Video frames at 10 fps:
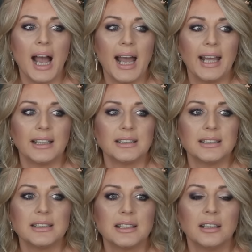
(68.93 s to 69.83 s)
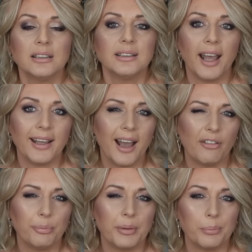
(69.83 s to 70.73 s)
and they
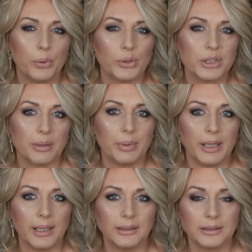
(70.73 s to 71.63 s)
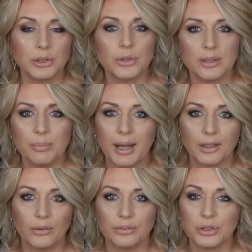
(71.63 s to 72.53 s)
have been pushed a bit to the
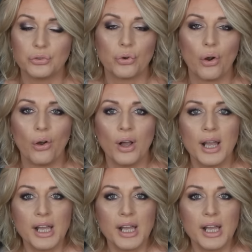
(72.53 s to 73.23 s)
back of the drawer.